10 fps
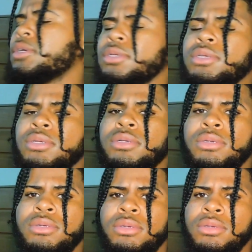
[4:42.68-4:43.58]
is,
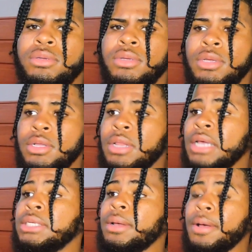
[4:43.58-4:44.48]

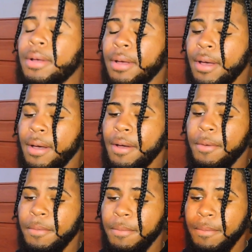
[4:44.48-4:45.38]
that's a
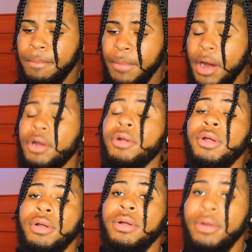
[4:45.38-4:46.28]
murderer.
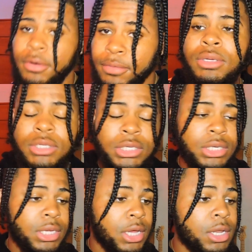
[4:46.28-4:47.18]
She's
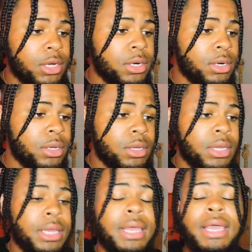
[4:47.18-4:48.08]
a killer
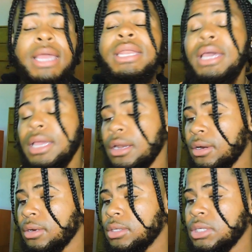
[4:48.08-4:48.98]
and a
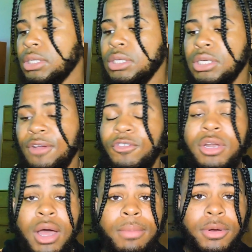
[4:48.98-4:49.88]
eater. She's a Jeffrey
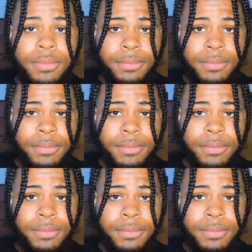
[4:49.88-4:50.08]
Dahmer.